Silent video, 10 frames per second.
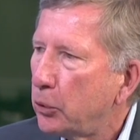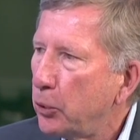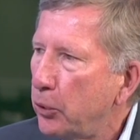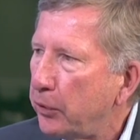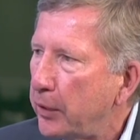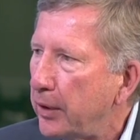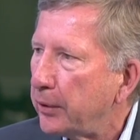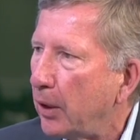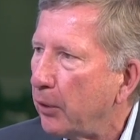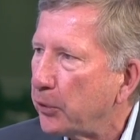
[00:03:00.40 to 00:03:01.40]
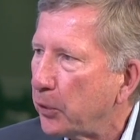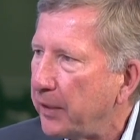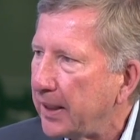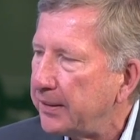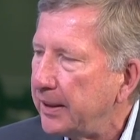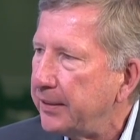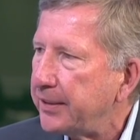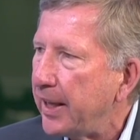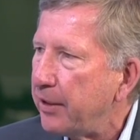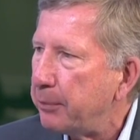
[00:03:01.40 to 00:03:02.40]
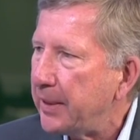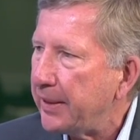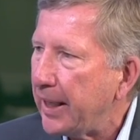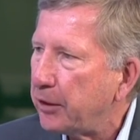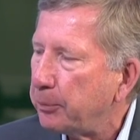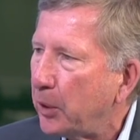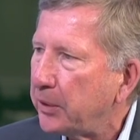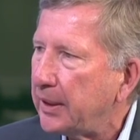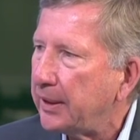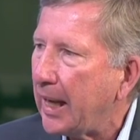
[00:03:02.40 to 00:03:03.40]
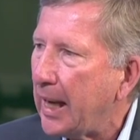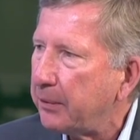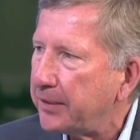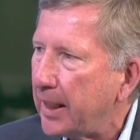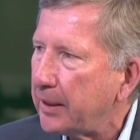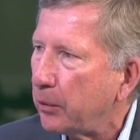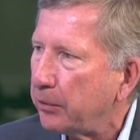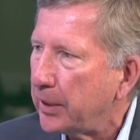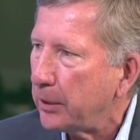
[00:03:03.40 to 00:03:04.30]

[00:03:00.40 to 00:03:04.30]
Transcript: Two-thirds of those vaccines have been exported outside of the